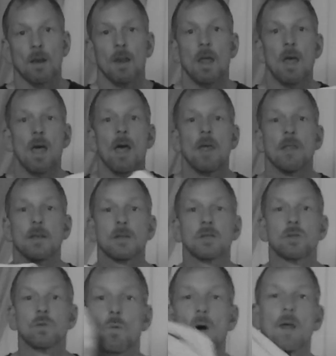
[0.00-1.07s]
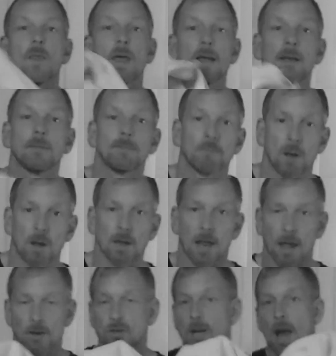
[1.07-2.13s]
And this one, like, I'll get
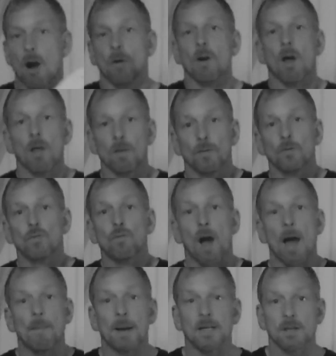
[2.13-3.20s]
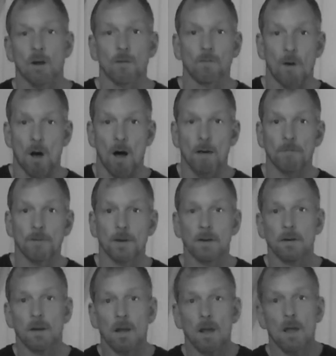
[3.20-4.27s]
out of the shower and I'll dry myself off,
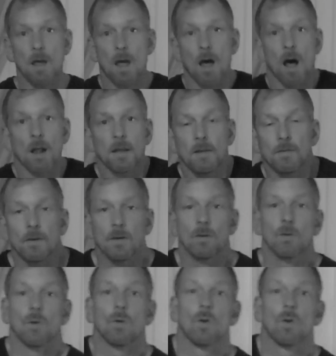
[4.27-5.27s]
and I'll even